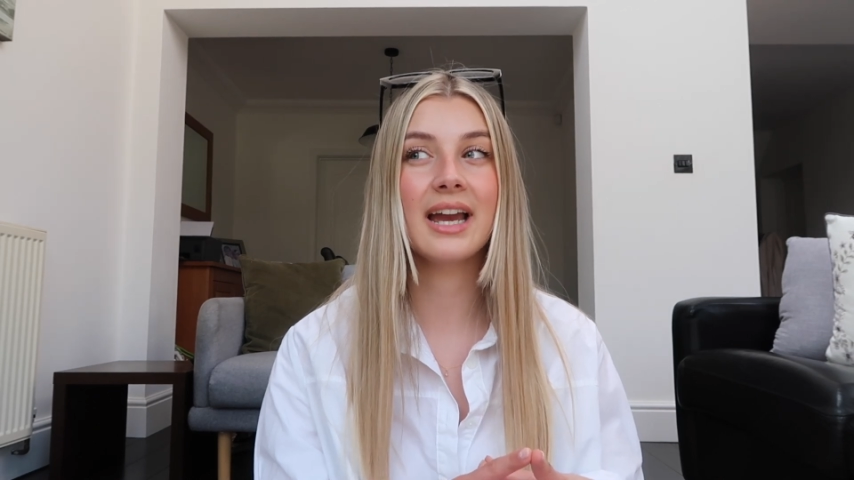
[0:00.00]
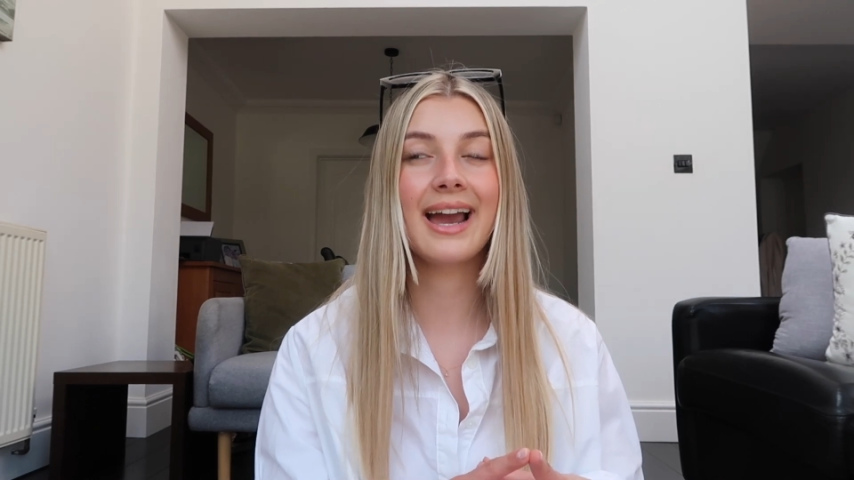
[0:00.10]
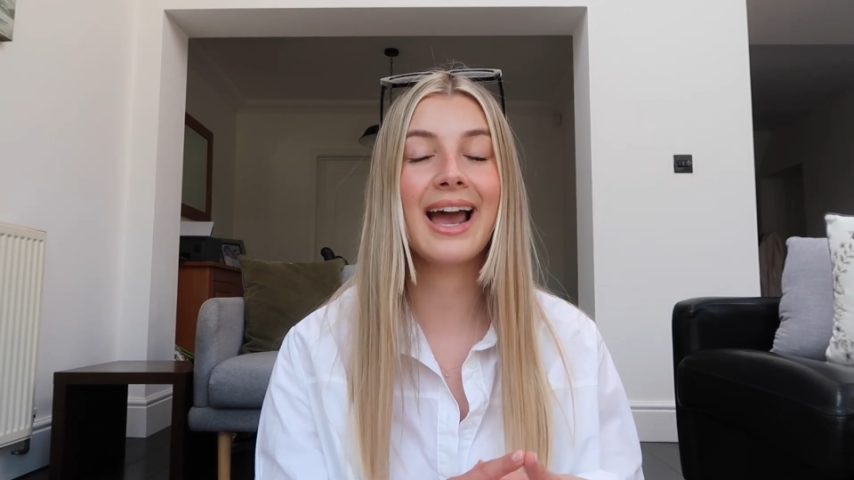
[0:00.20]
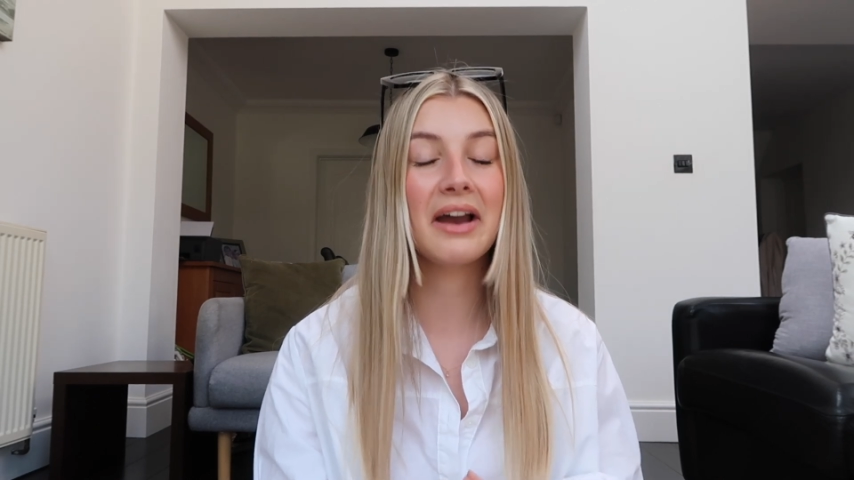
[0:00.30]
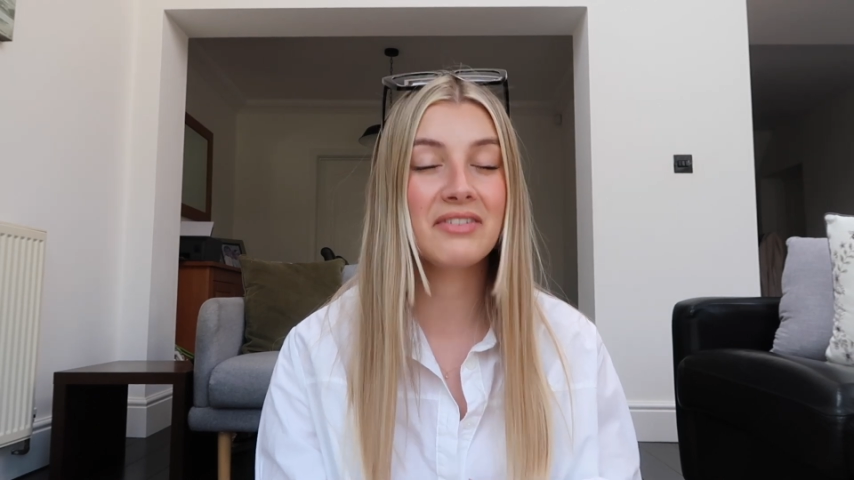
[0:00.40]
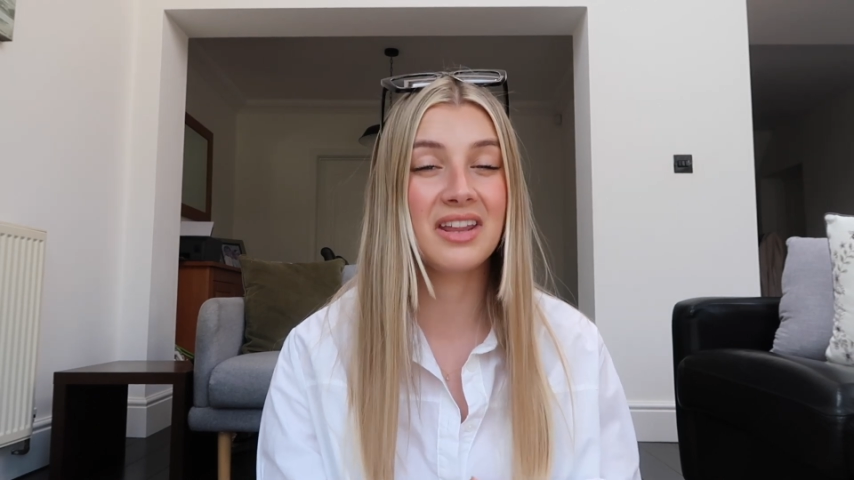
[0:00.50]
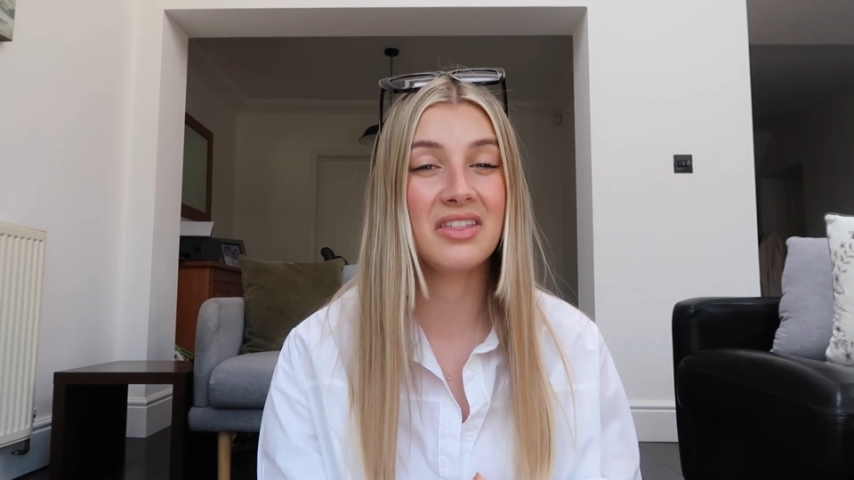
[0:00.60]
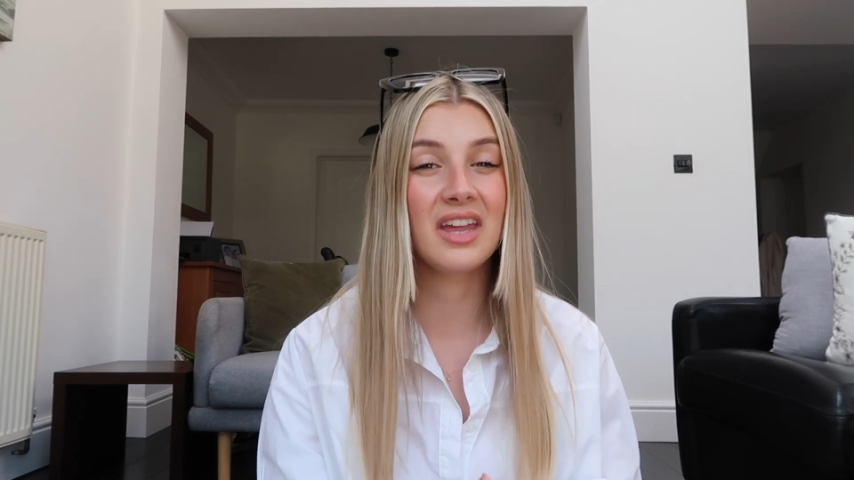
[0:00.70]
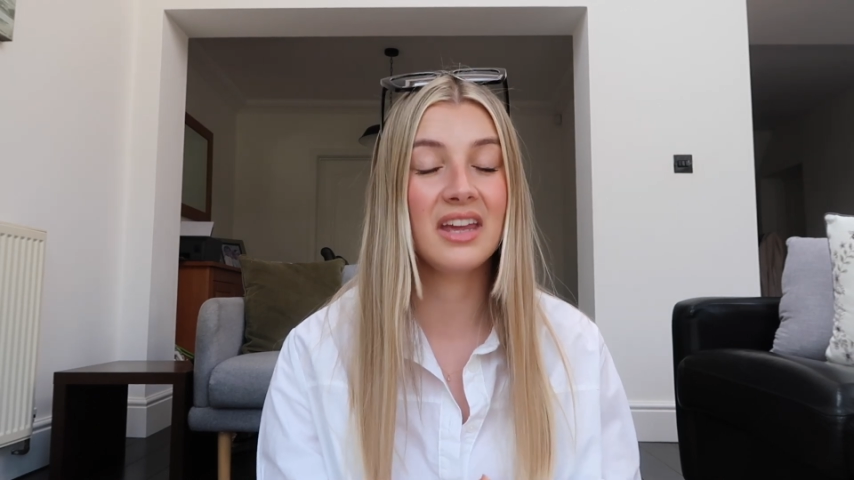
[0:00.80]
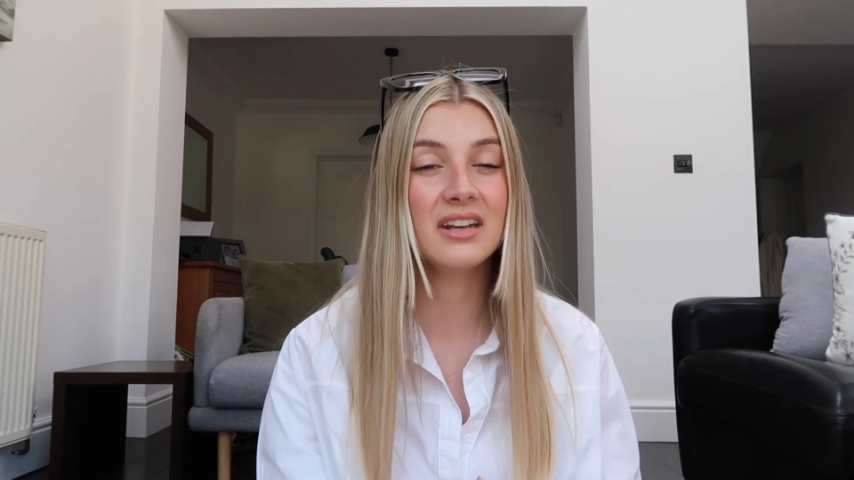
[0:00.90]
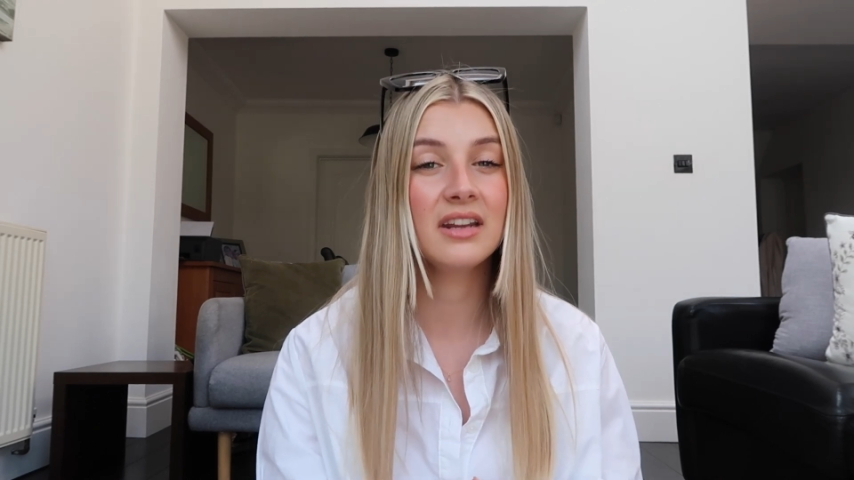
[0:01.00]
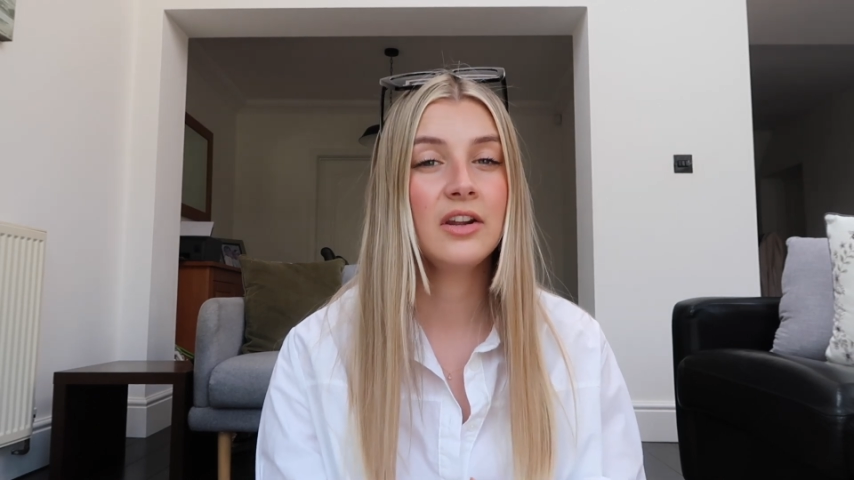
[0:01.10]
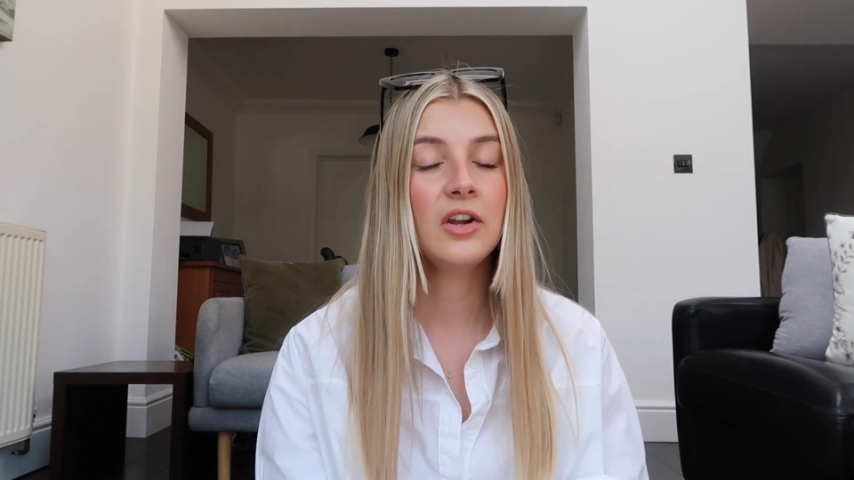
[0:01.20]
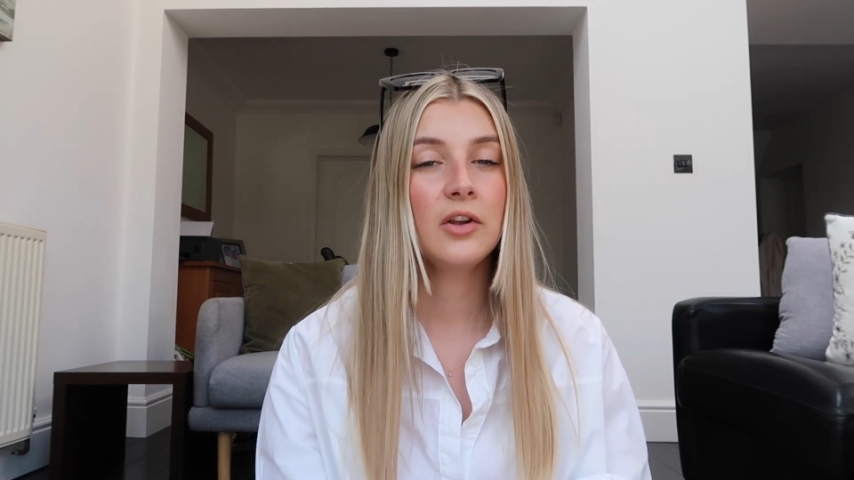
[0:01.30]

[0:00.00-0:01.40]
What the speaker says: have anything.